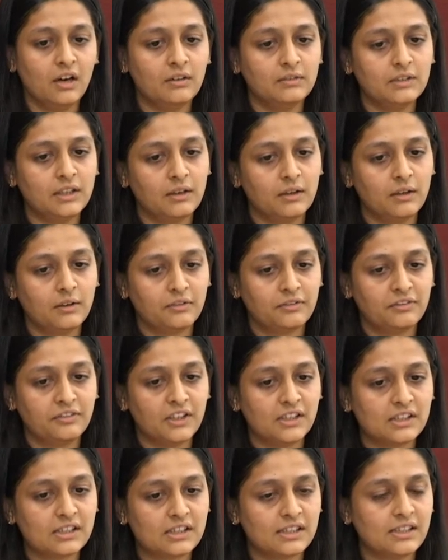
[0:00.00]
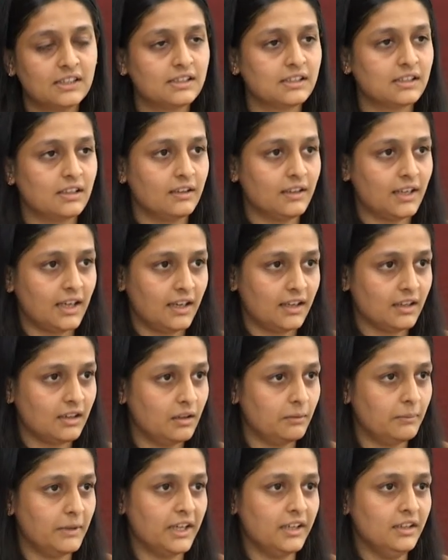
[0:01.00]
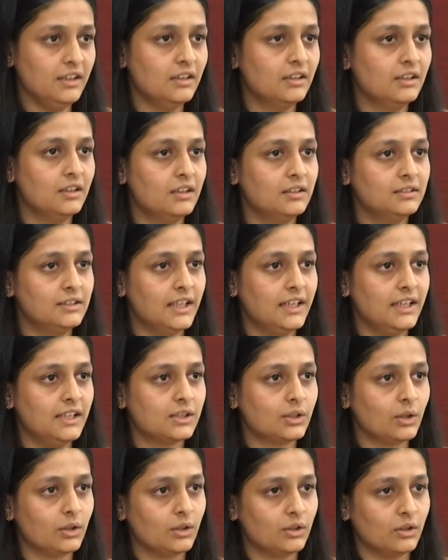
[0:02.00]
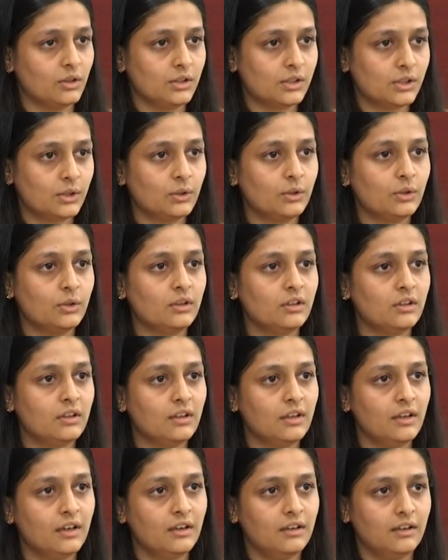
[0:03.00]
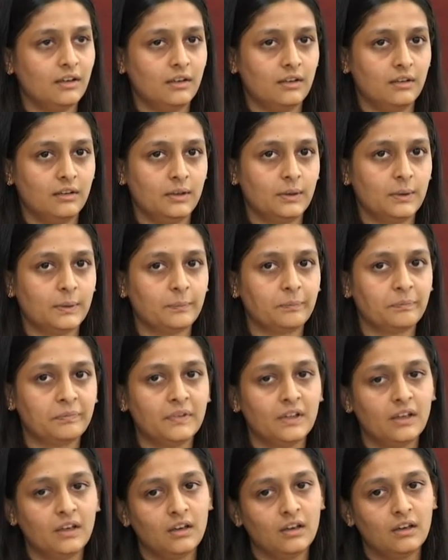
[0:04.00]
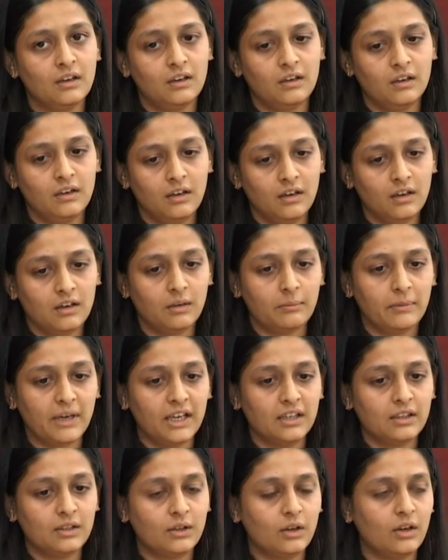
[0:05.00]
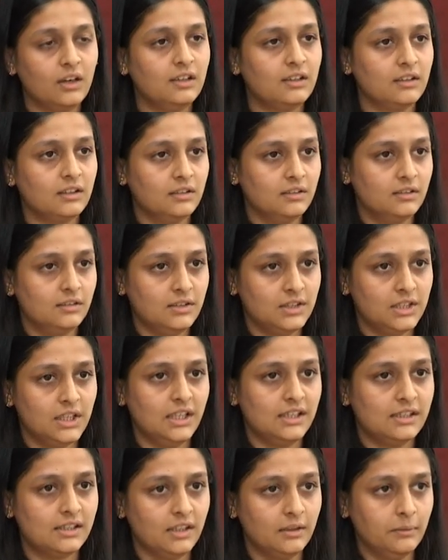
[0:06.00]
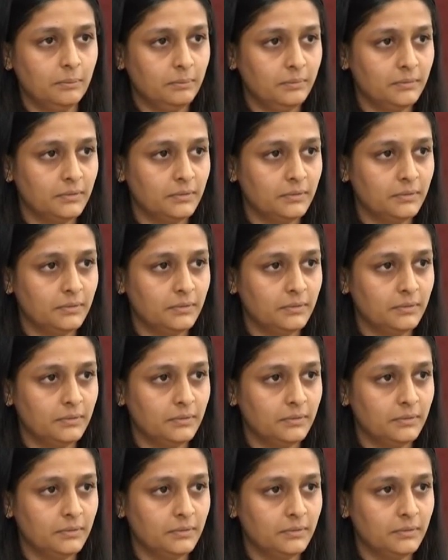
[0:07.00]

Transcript: The first is tar command. There is also uh, a command called gzip